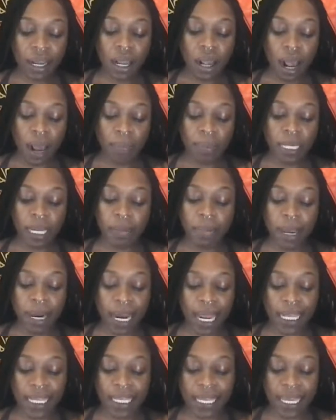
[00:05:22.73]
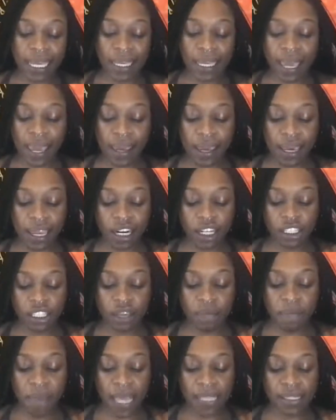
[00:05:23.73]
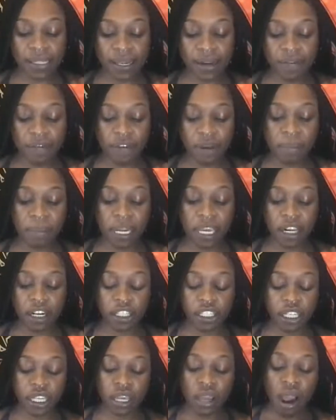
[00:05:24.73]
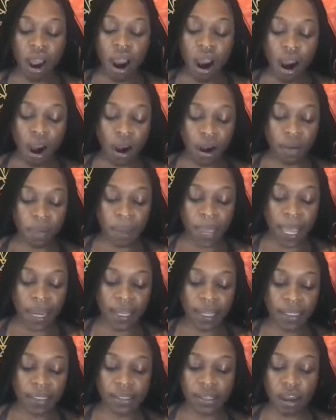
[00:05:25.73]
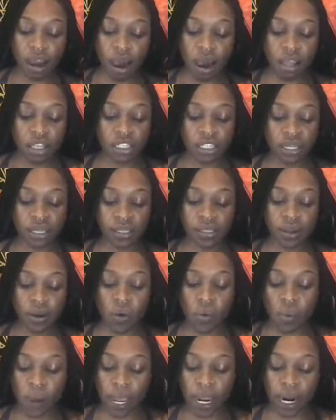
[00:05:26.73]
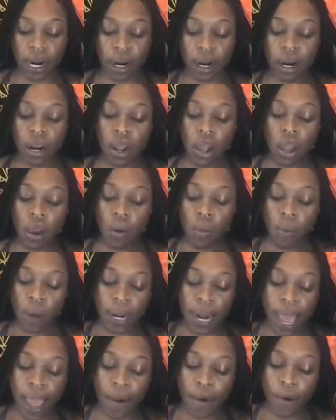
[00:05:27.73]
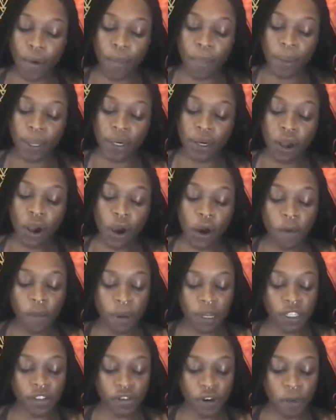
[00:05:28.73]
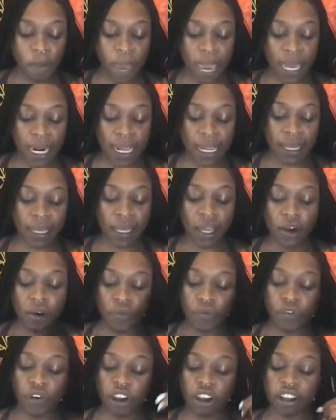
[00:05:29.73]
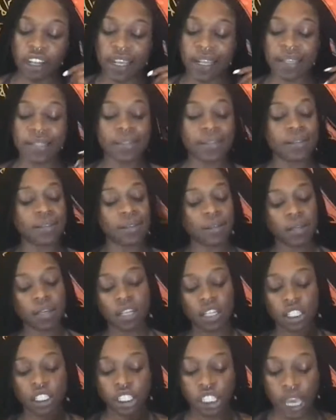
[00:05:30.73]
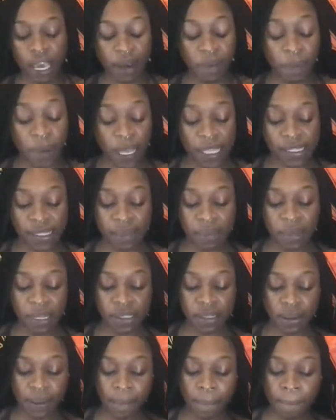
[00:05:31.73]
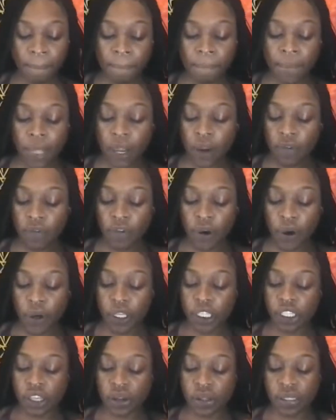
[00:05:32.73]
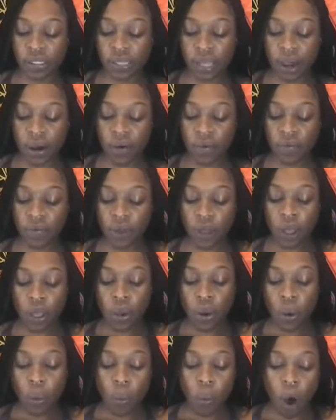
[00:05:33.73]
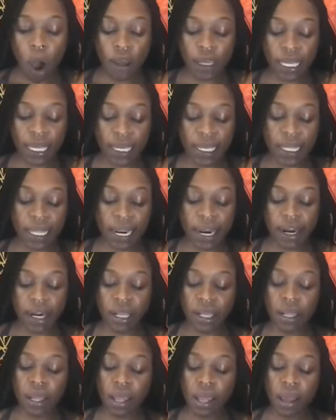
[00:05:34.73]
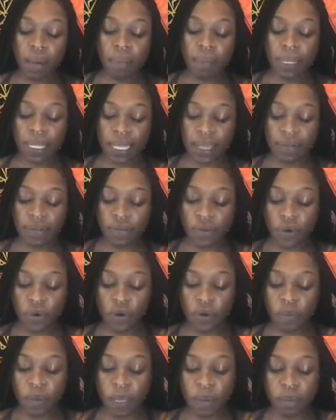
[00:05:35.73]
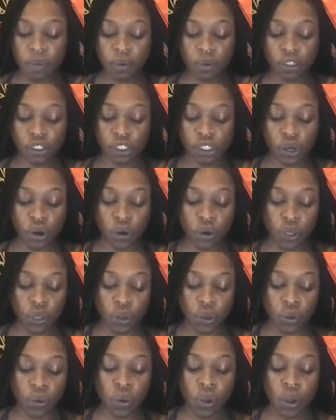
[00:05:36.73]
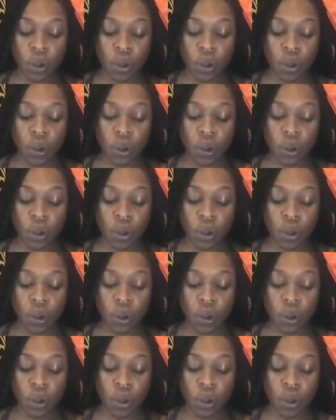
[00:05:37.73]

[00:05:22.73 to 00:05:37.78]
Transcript: I'm thinking about like yin yang energy, masculine and feminine energy, heart balance, cautious, aware, one eye open, hopeless romantic, realist, check pessimism, focus on self, walk in clarity, believe who people show you